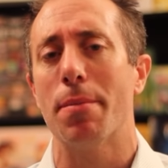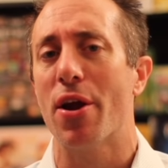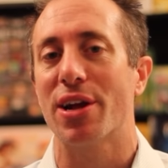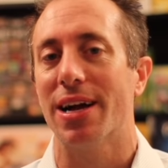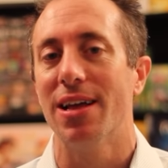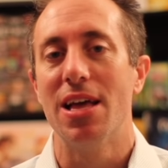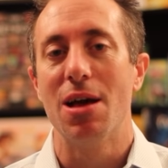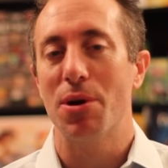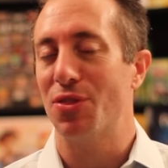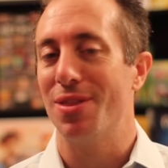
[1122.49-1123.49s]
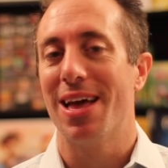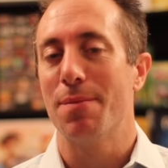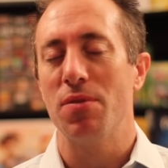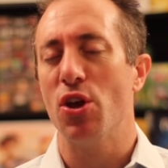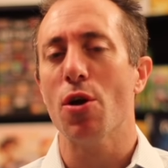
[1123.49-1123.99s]
America, but
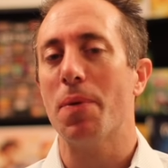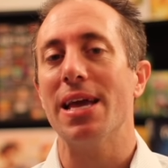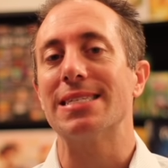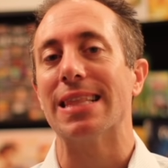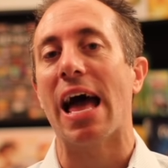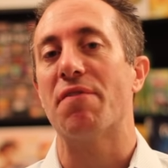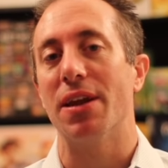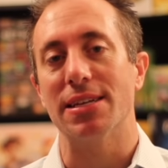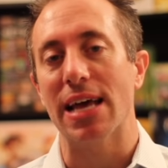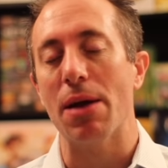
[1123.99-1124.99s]
Europeans laugh at us.